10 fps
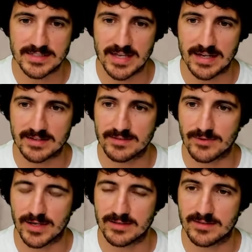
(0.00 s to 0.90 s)
exact,
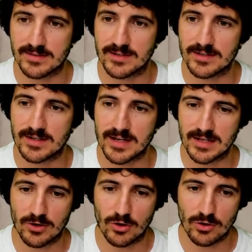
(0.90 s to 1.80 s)
right? There are
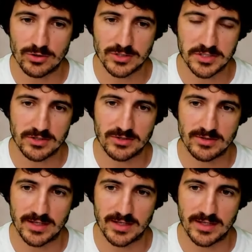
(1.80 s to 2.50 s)
like colors here,